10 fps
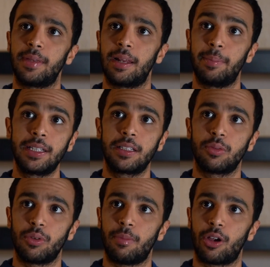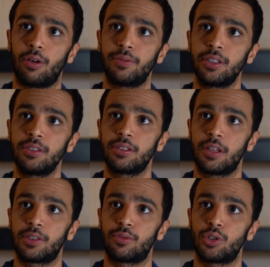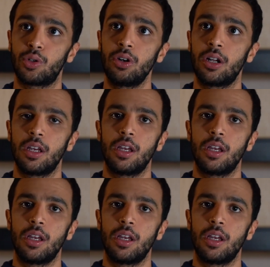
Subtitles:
a bit with my confidence, that's for sure.